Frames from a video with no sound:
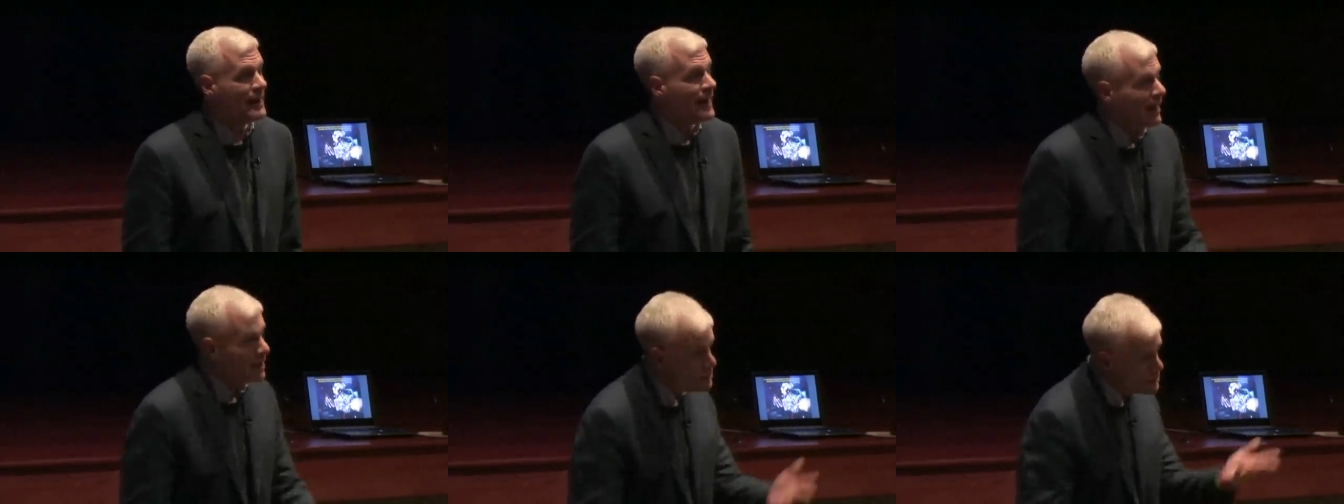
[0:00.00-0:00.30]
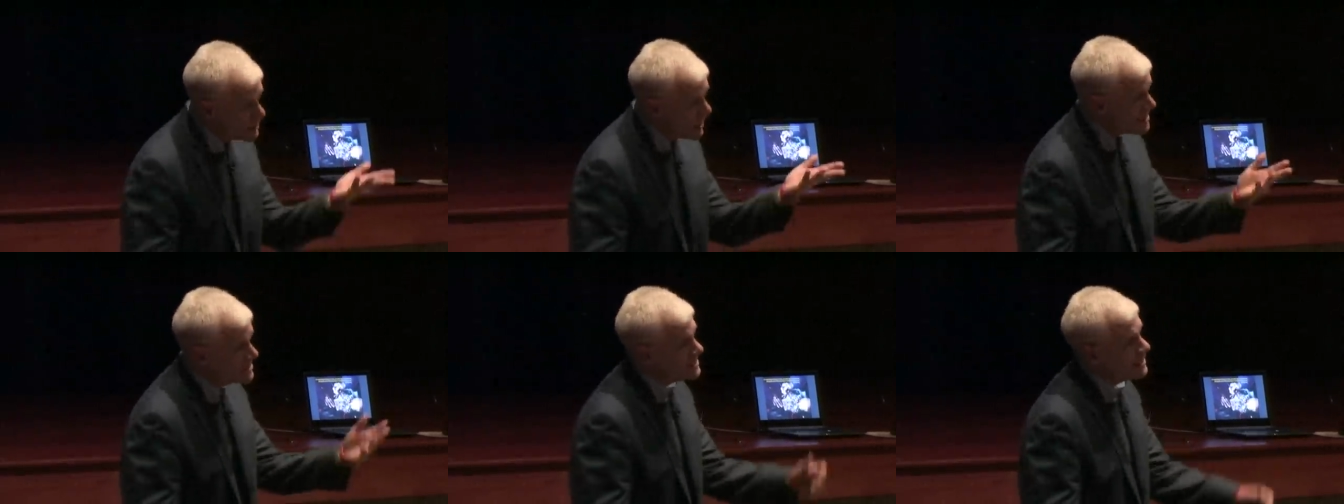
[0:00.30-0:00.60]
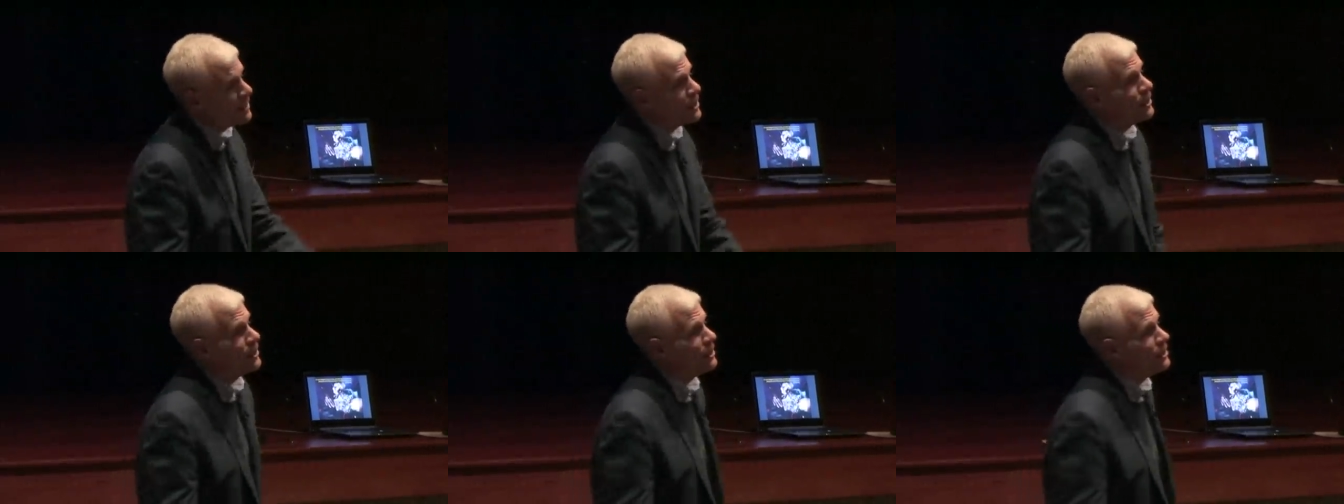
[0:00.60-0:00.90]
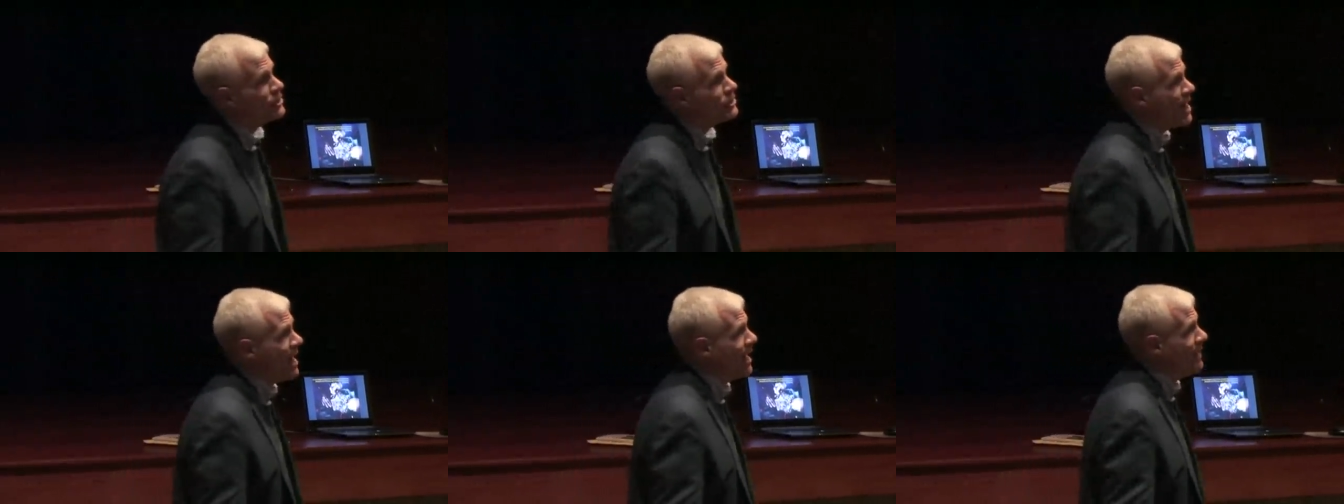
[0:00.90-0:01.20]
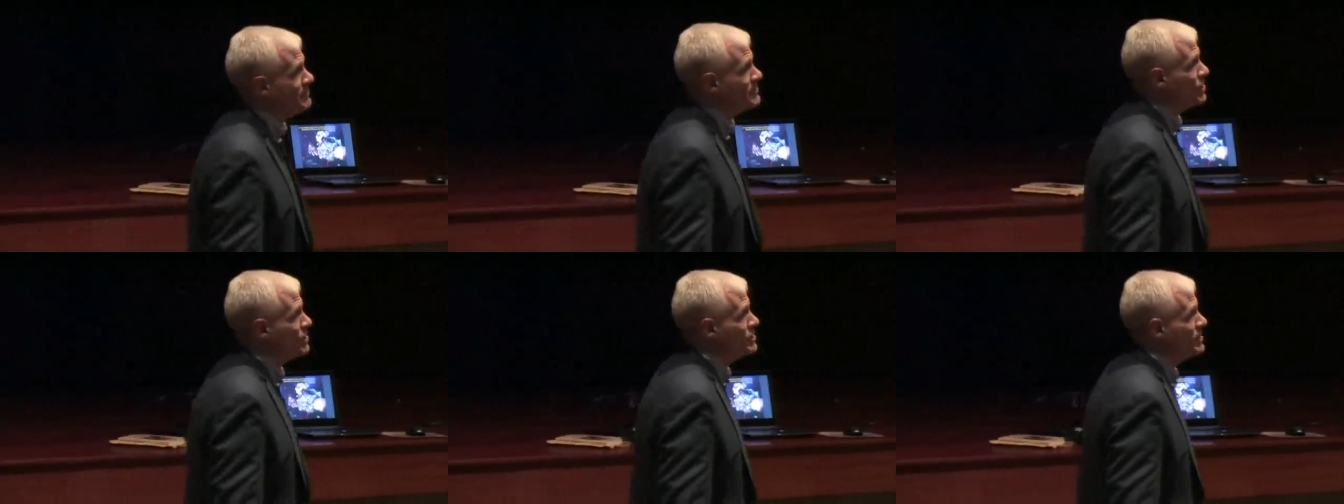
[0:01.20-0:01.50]
How'd you guys get good at your
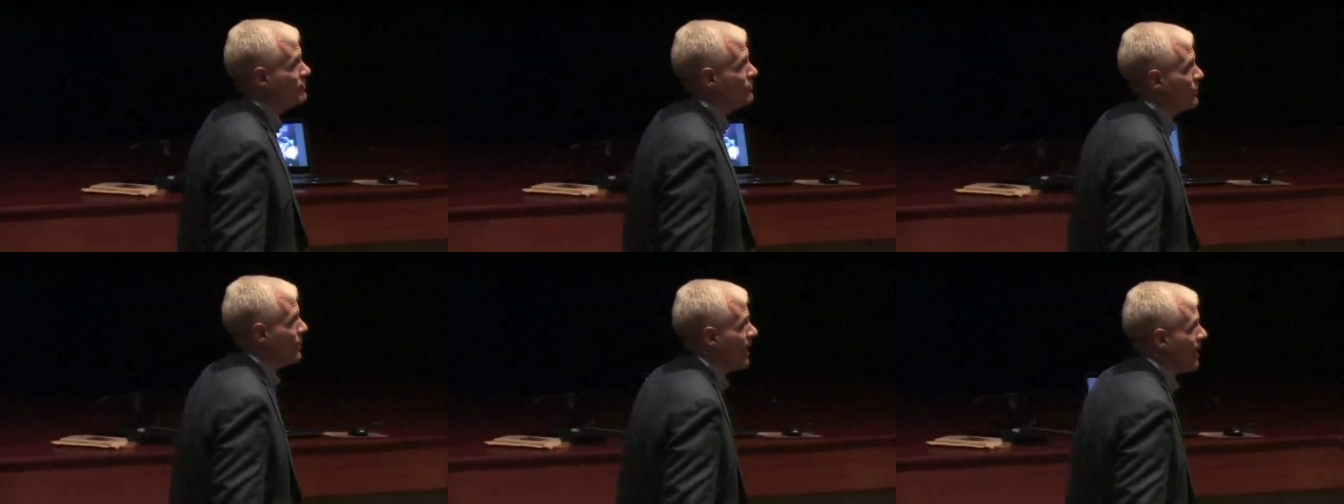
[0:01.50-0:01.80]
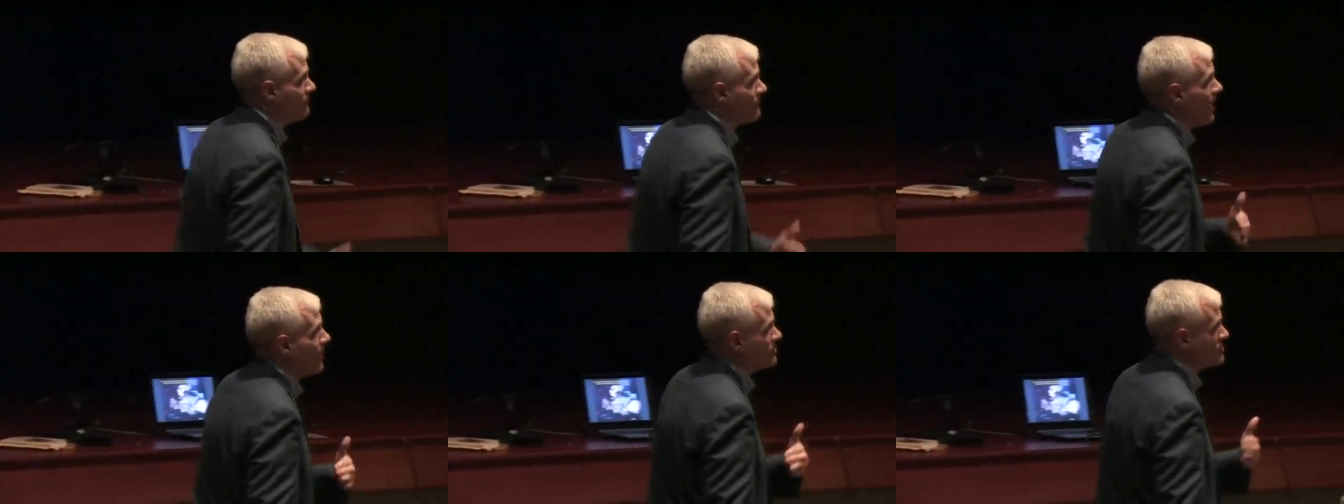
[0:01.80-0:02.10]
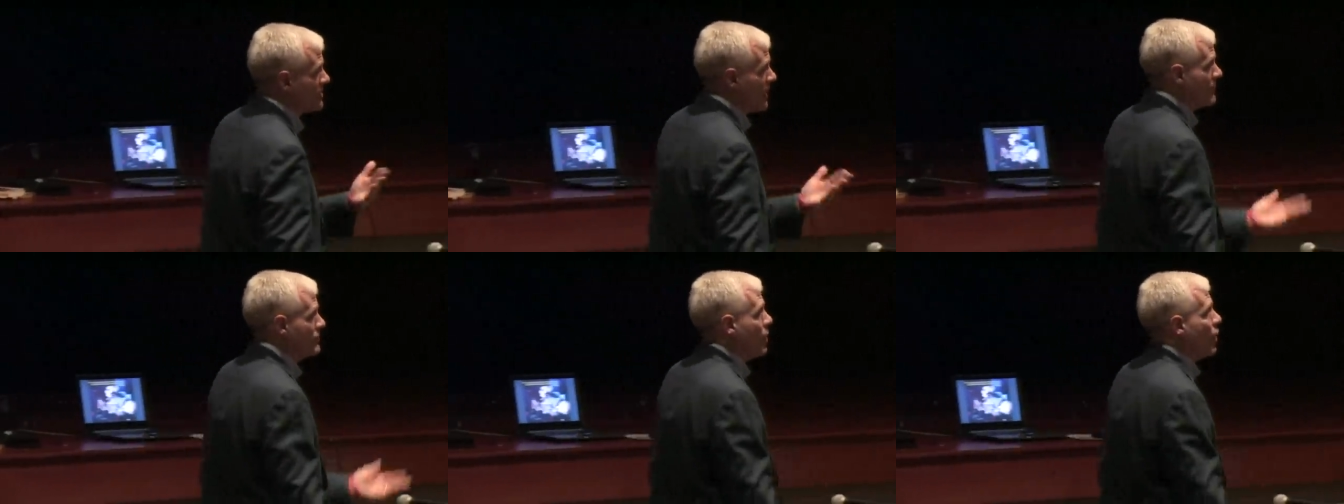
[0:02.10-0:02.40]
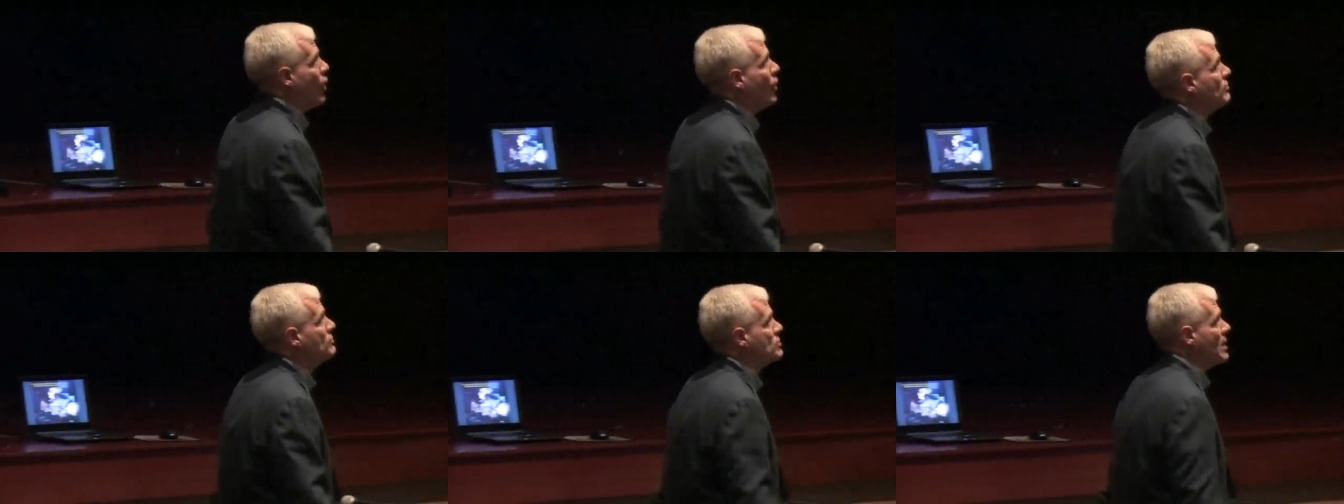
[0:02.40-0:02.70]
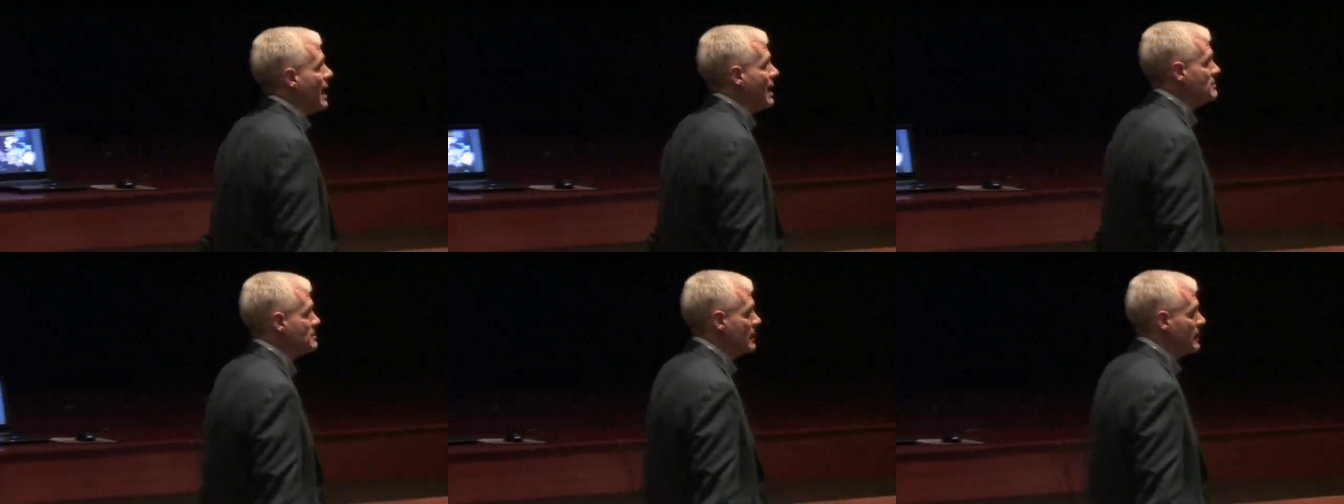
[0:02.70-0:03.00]
jobs? Those of you who have outside the home
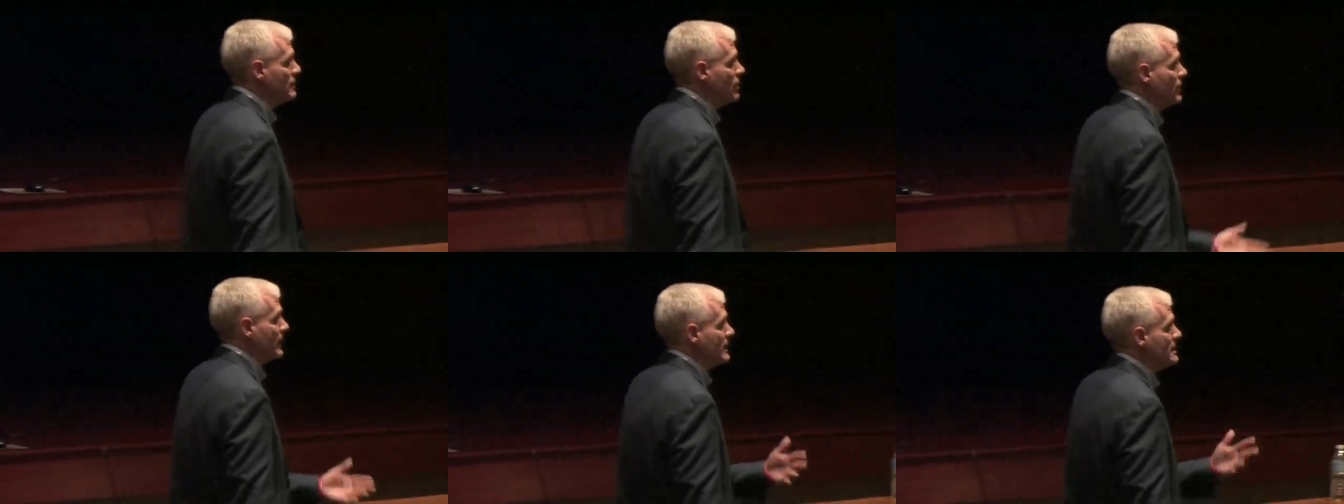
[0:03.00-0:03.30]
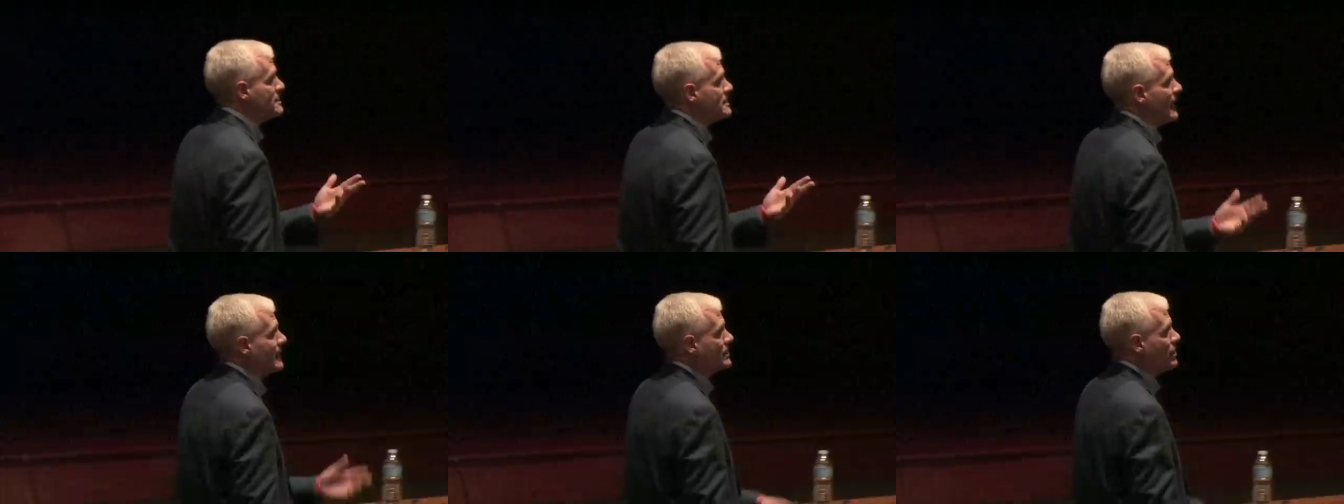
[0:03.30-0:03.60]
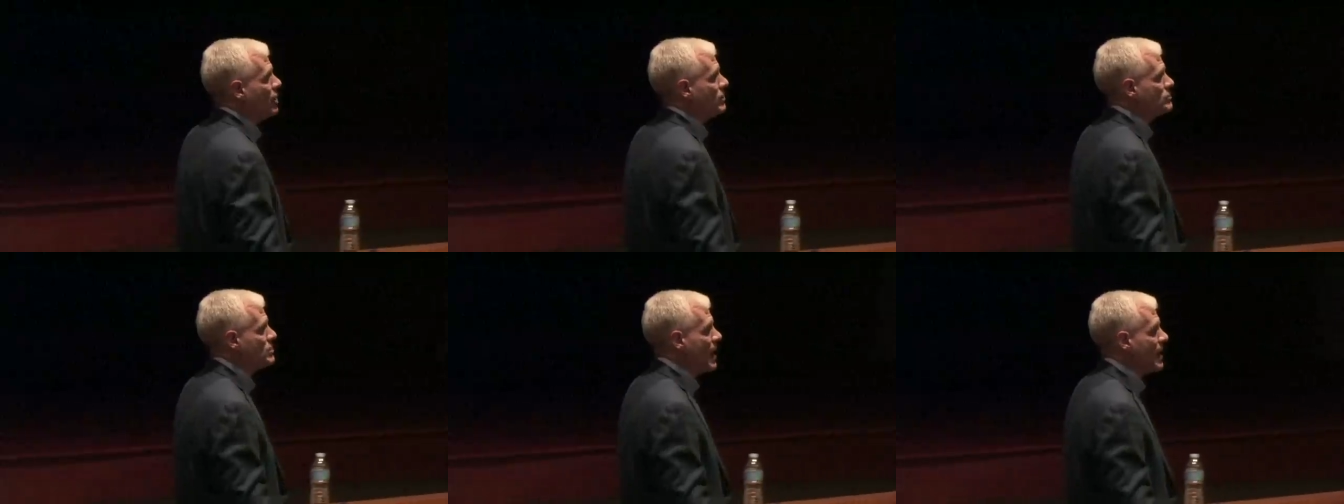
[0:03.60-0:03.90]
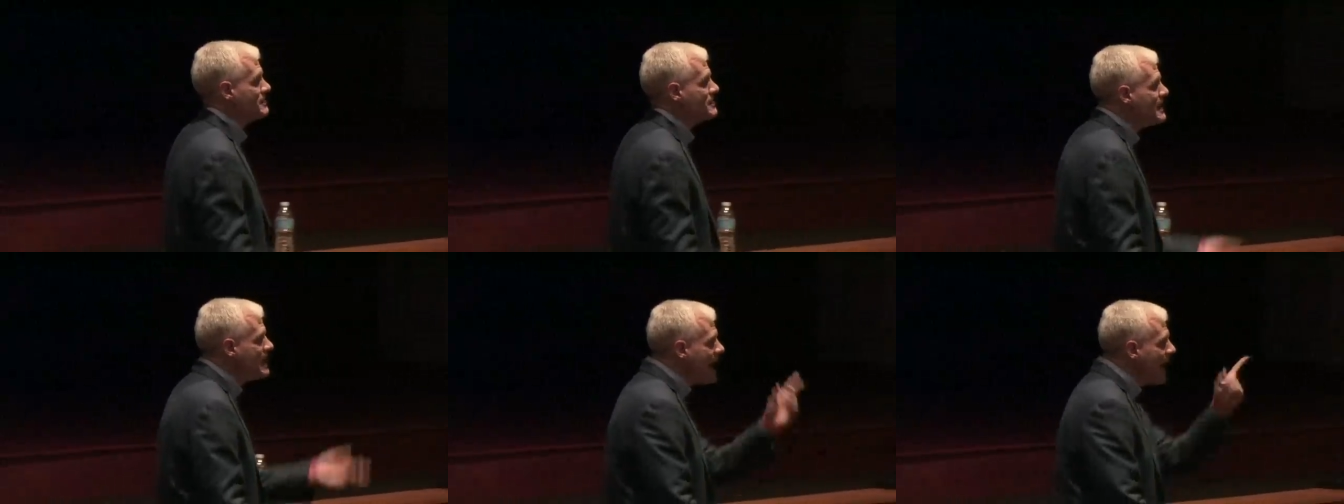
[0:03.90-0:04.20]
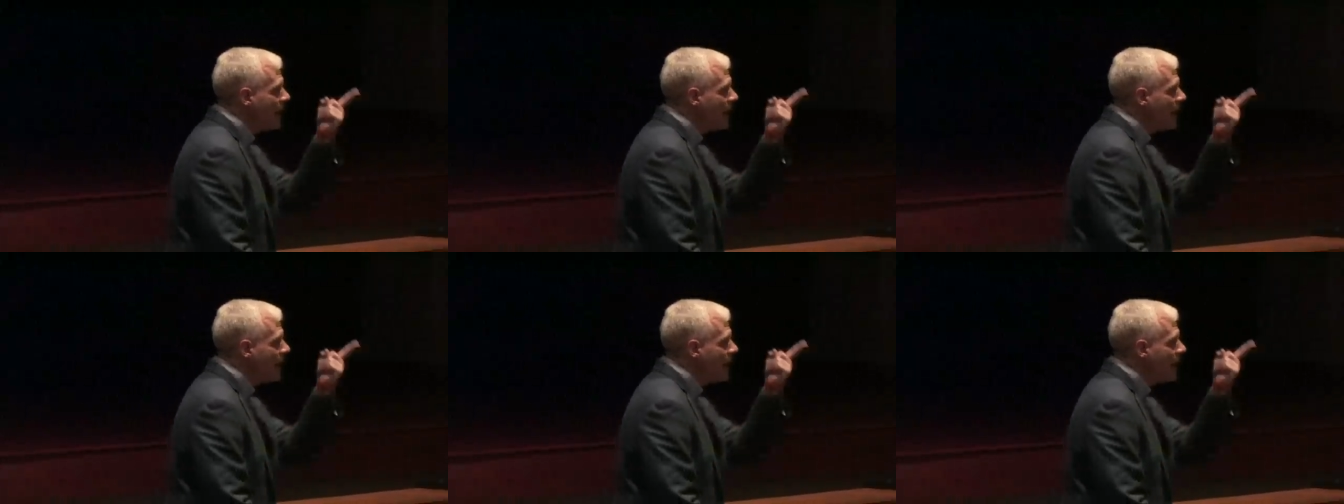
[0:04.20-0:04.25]
jobs, let alone inside the home jobs,